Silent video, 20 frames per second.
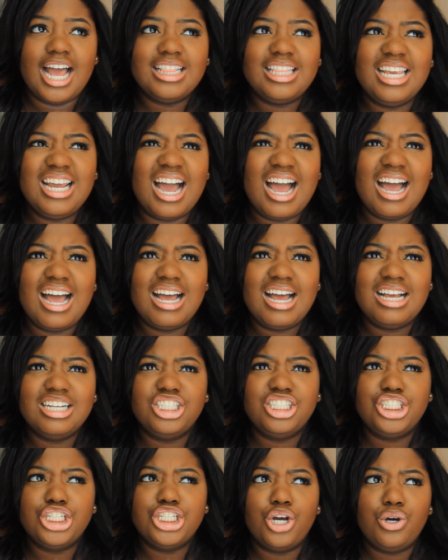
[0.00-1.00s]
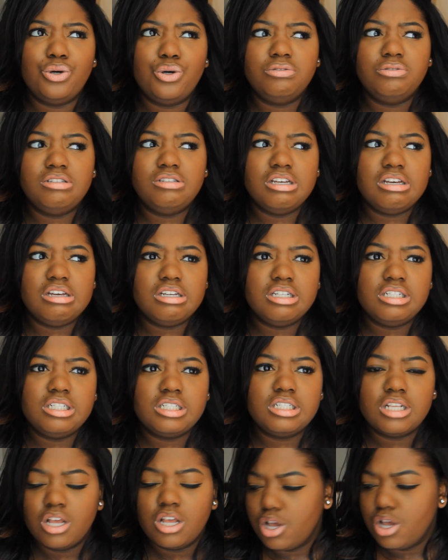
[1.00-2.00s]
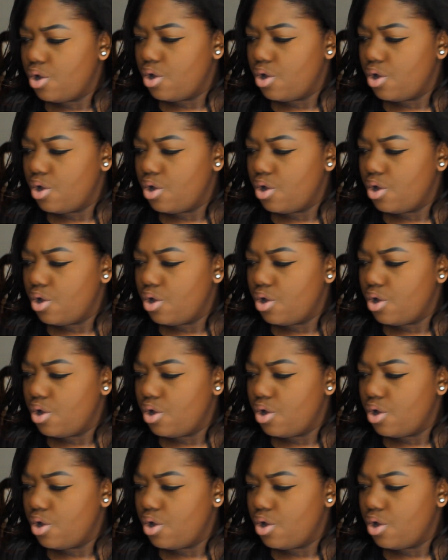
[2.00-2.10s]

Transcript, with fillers: I think I showed this